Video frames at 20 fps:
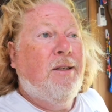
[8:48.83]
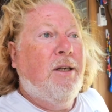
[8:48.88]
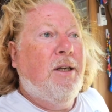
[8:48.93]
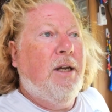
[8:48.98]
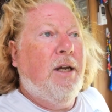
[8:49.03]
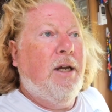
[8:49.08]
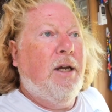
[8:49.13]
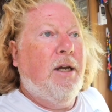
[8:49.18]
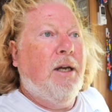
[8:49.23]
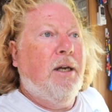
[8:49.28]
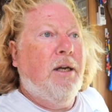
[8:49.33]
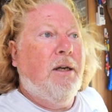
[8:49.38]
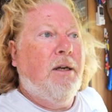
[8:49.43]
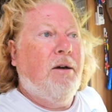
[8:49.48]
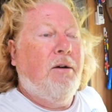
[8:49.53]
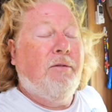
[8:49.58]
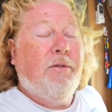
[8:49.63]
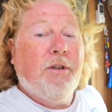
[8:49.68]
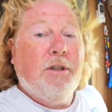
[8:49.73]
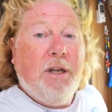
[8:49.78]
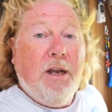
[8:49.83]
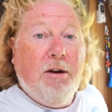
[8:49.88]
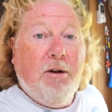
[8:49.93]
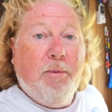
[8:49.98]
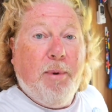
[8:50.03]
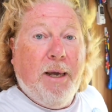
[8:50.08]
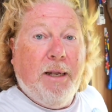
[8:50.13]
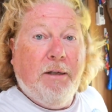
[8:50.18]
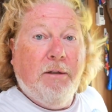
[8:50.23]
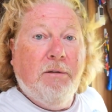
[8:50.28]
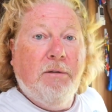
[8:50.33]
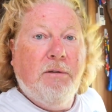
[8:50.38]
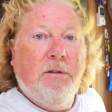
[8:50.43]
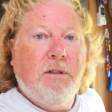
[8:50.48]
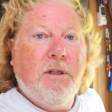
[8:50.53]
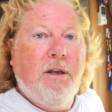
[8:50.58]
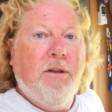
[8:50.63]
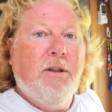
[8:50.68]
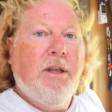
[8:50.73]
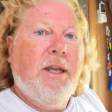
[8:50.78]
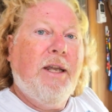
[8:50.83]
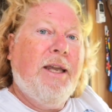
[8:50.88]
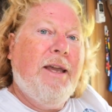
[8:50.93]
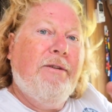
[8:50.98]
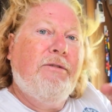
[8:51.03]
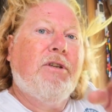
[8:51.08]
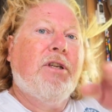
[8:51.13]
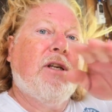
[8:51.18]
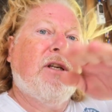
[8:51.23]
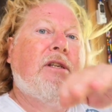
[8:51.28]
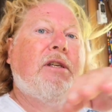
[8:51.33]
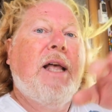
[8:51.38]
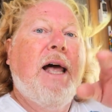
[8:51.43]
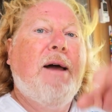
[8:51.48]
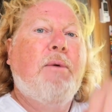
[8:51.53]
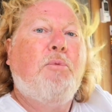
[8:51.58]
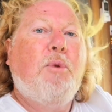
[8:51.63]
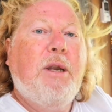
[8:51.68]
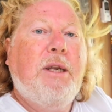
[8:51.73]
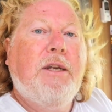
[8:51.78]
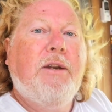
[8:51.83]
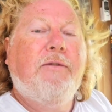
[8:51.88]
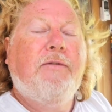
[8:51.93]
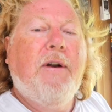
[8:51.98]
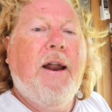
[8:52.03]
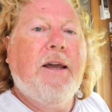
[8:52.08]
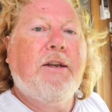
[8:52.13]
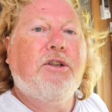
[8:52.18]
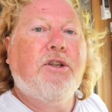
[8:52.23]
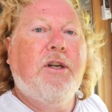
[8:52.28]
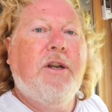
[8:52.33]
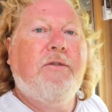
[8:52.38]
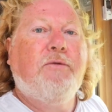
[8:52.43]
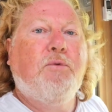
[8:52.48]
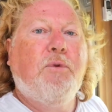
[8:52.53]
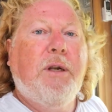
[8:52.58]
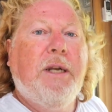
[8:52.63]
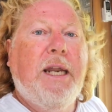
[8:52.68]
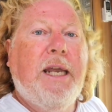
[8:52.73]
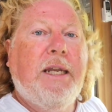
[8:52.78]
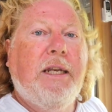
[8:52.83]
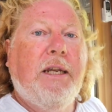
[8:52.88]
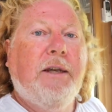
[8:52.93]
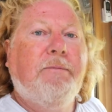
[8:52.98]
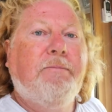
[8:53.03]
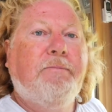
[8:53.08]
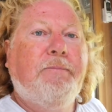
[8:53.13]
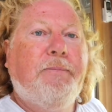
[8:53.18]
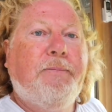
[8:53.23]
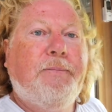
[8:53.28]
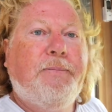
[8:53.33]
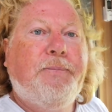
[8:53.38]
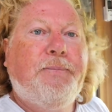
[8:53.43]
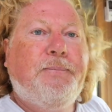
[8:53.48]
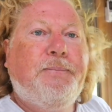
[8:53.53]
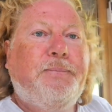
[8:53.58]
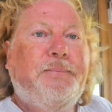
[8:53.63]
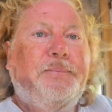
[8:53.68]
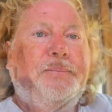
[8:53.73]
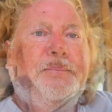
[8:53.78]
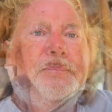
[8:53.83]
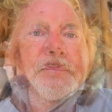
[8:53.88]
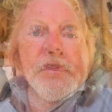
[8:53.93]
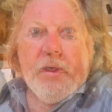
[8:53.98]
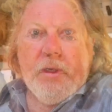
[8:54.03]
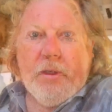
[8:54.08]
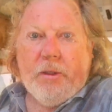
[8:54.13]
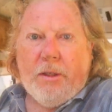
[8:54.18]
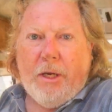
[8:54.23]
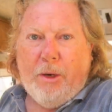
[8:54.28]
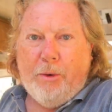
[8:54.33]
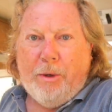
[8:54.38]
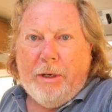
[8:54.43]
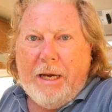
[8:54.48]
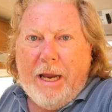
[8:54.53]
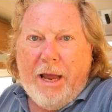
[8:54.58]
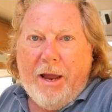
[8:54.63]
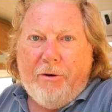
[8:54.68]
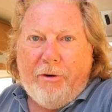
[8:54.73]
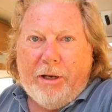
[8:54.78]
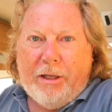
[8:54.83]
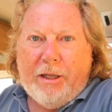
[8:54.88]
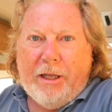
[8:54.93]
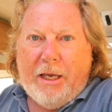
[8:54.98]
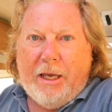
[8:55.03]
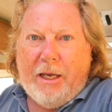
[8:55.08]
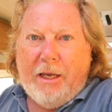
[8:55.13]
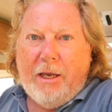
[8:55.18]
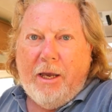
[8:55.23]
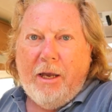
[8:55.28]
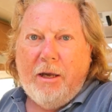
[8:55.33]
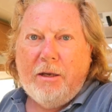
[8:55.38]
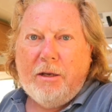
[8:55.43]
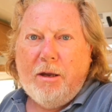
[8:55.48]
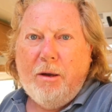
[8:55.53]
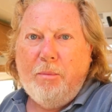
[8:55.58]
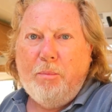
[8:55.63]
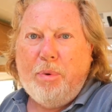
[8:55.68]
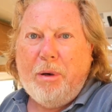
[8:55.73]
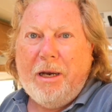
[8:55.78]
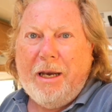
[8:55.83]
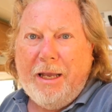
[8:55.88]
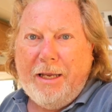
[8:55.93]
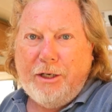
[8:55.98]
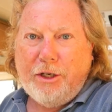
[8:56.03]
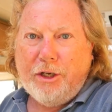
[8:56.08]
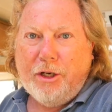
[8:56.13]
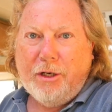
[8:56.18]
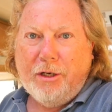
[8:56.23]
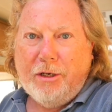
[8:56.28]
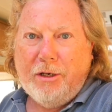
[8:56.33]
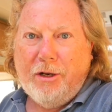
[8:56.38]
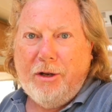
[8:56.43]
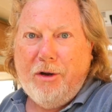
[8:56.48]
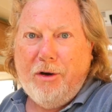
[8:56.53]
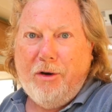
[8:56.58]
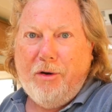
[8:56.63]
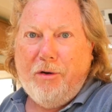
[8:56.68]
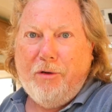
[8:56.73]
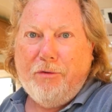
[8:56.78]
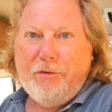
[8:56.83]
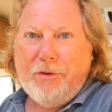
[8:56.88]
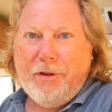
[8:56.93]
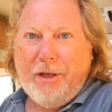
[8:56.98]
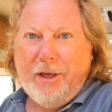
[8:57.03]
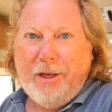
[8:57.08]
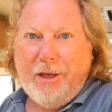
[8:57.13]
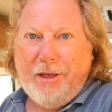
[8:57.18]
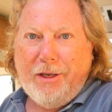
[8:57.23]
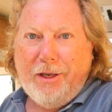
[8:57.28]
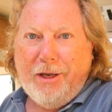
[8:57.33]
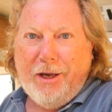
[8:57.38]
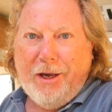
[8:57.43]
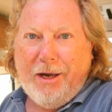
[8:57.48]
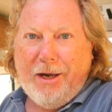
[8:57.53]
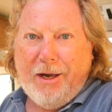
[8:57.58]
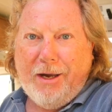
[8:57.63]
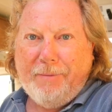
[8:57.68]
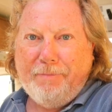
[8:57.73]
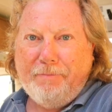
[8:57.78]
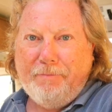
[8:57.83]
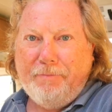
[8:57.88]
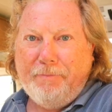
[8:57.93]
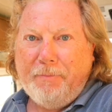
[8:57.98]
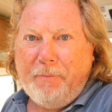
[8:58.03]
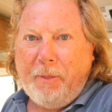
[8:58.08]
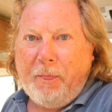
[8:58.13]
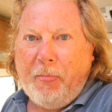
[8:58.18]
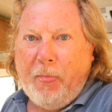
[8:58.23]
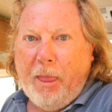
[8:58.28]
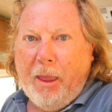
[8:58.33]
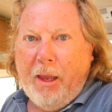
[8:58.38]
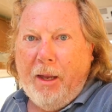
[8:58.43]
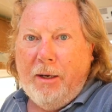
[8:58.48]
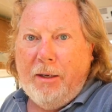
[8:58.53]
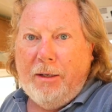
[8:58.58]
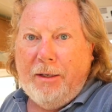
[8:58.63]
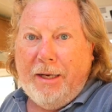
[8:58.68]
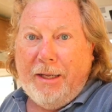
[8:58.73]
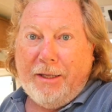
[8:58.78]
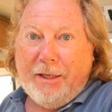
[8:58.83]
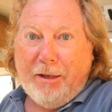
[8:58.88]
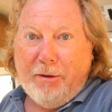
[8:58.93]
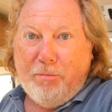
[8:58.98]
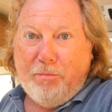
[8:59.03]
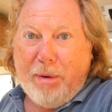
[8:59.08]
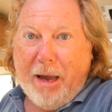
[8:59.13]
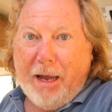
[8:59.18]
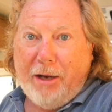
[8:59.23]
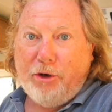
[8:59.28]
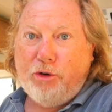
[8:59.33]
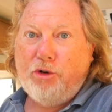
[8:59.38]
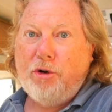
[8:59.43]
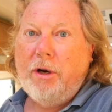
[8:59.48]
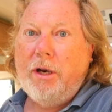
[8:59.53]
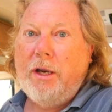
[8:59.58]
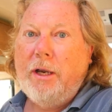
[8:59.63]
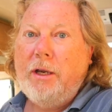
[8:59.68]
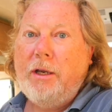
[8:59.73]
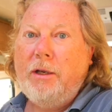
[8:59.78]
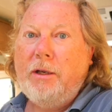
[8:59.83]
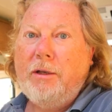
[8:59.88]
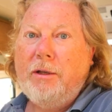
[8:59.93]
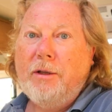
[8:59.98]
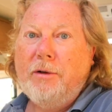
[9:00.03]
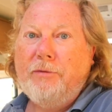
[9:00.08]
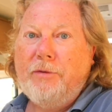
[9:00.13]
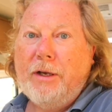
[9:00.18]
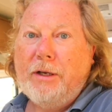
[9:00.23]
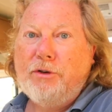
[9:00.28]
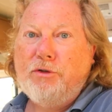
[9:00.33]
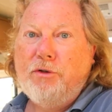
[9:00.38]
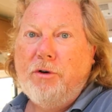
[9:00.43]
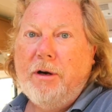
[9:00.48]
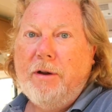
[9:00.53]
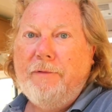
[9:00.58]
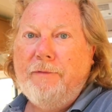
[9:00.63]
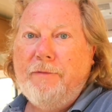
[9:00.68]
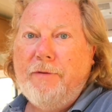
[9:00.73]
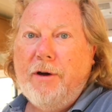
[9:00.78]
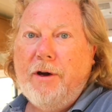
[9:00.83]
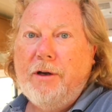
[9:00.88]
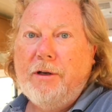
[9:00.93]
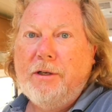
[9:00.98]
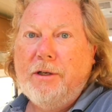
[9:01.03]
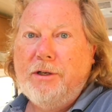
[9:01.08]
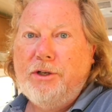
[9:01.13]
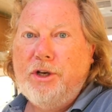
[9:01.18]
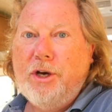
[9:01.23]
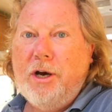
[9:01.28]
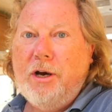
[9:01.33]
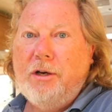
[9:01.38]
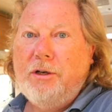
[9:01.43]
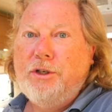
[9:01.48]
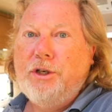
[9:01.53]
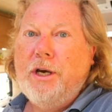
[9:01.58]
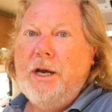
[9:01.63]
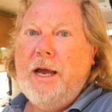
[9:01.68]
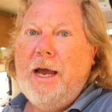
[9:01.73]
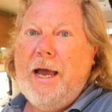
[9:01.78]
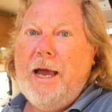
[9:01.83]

uh, of the solar panel so that it gives us that wind deflection if we need it. So we're nearing the completion of the um, lithium battery, the Victron inverter charger